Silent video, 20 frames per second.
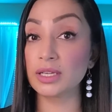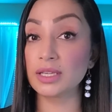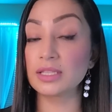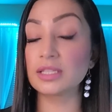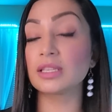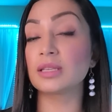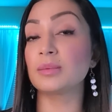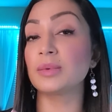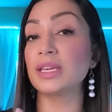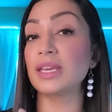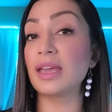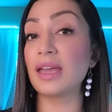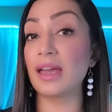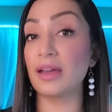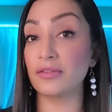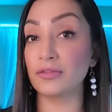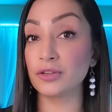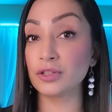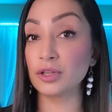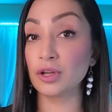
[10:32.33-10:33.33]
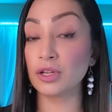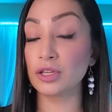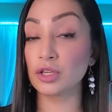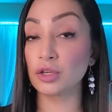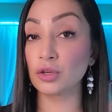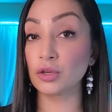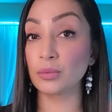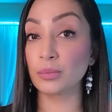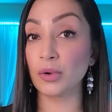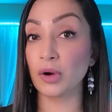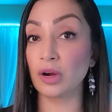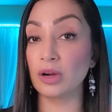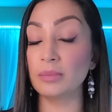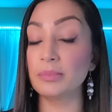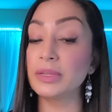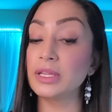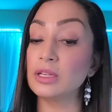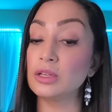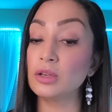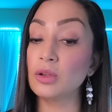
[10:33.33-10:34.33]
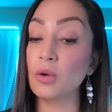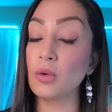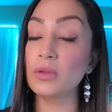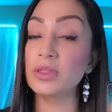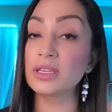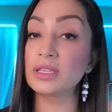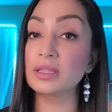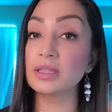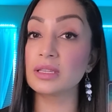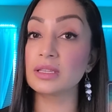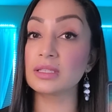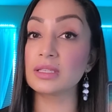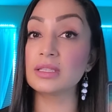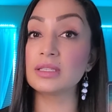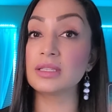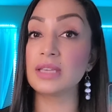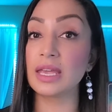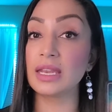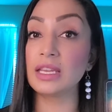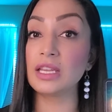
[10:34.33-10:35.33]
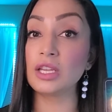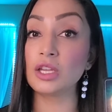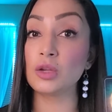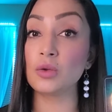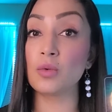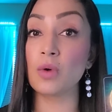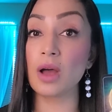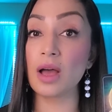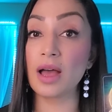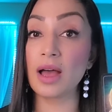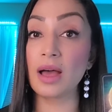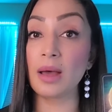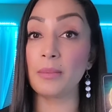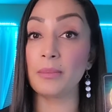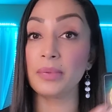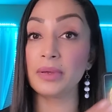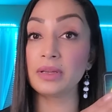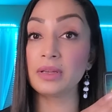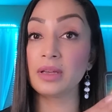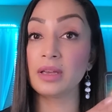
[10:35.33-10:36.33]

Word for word: It's going to be effort on your part, but know that this is getting you up.